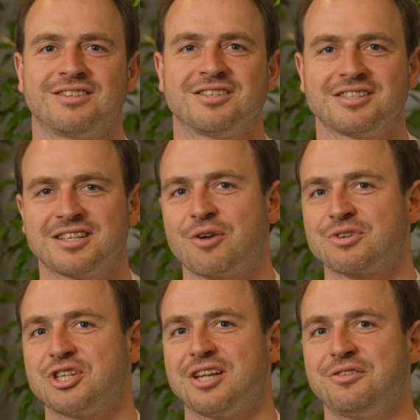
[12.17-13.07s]
This is
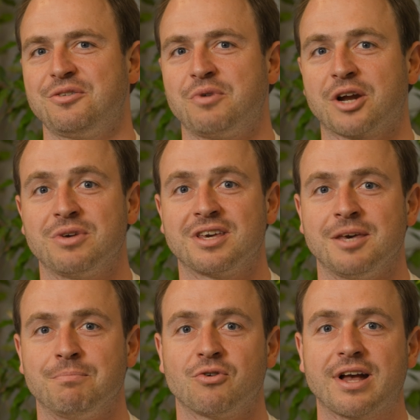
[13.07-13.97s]
our channel where we
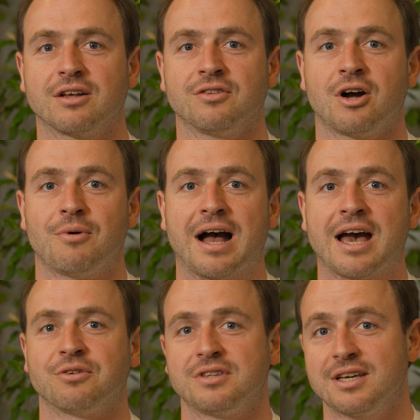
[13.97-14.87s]
keep track on how
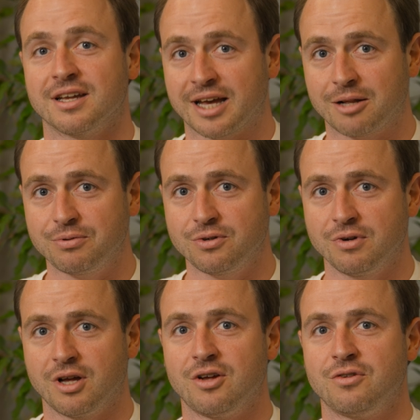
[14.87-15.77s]
IoT can help you